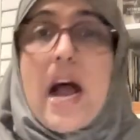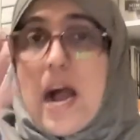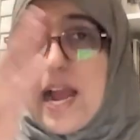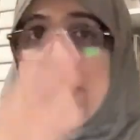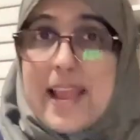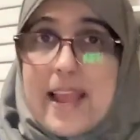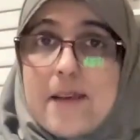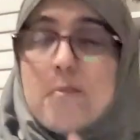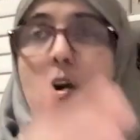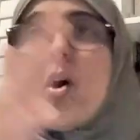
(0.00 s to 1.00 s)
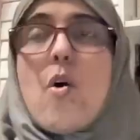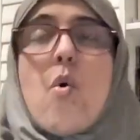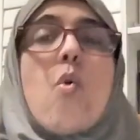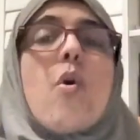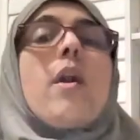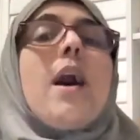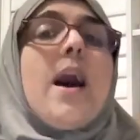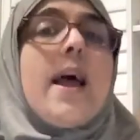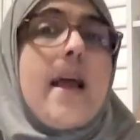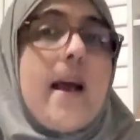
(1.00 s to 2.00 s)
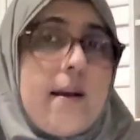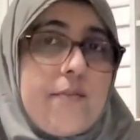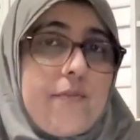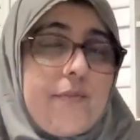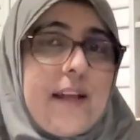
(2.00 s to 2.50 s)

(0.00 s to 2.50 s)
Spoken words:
I am or I have.